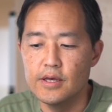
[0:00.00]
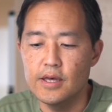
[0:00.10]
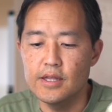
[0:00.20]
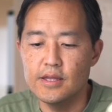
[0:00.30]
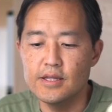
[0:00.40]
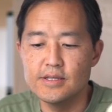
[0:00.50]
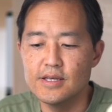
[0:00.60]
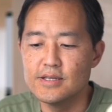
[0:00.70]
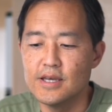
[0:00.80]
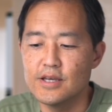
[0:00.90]
And then it
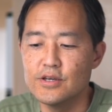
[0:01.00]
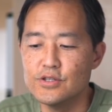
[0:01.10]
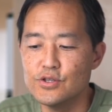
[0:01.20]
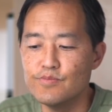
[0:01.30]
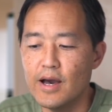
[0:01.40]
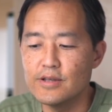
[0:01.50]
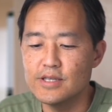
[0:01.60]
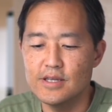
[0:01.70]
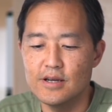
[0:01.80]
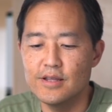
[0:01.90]
says, could you mount
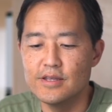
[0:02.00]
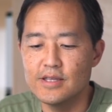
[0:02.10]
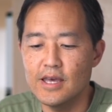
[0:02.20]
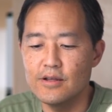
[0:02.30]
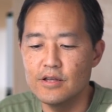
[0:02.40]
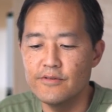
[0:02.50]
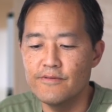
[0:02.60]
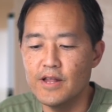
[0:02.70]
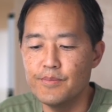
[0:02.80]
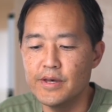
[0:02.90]
it on the tail of a
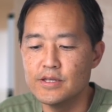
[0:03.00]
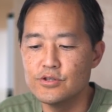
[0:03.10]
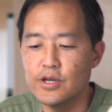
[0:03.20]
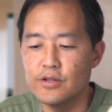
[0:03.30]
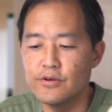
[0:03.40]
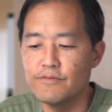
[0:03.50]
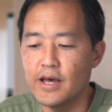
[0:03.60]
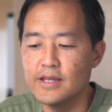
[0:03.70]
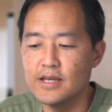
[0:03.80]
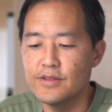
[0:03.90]
flatbed trailer
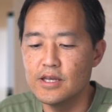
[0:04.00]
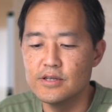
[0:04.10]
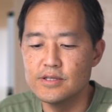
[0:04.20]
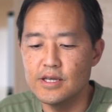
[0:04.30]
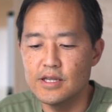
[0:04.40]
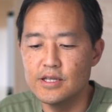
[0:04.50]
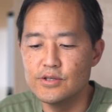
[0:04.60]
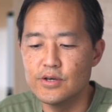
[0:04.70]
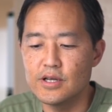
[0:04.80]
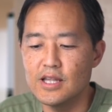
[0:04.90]
flying down the interstate
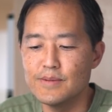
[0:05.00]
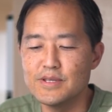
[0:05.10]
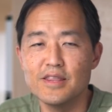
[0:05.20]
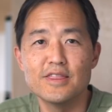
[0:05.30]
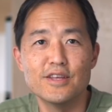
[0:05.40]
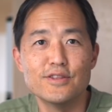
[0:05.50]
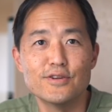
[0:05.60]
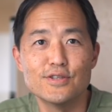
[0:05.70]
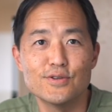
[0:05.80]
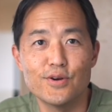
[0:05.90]
into a collapsing
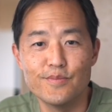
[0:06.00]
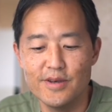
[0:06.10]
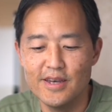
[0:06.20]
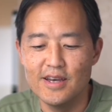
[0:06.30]
thunderstorm?